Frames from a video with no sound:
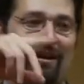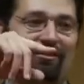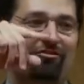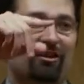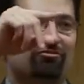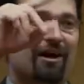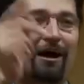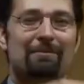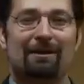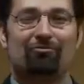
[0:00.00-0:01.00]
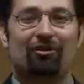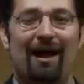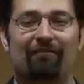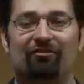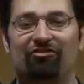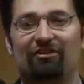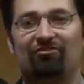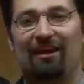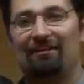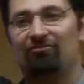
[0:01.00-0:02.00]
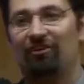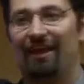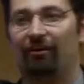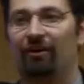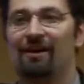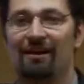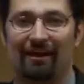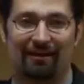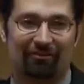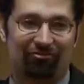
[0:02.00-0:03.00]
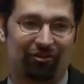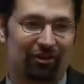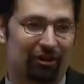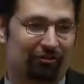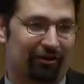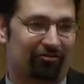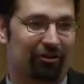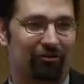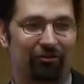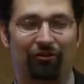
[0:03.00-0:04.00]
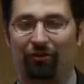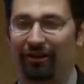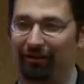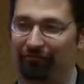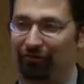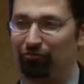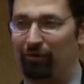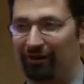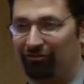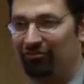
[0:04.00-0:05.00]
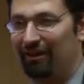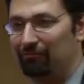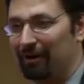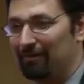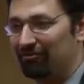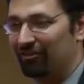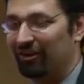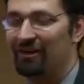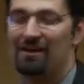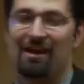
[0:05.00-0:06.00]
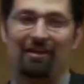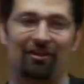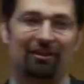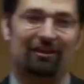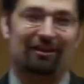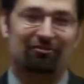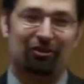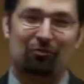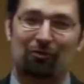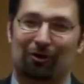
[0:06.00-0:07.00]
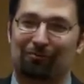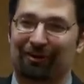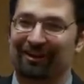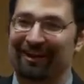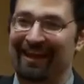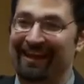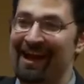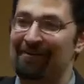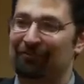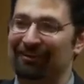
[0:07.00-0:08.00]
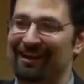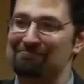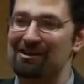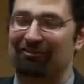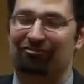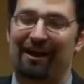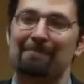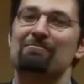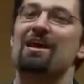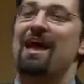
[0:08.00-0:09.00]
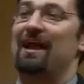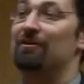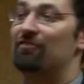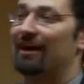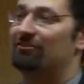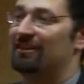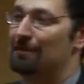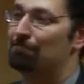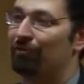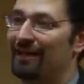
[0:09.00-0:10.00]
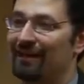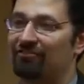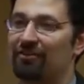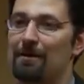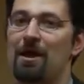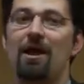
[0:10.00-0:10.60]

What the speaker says: is the child becomes alive, and 6 days later, it gets to the uterus. So you do your first water slide ride, basically. And then you get to the womb where you're going to hang out for 9 months, right? And you've got to implant.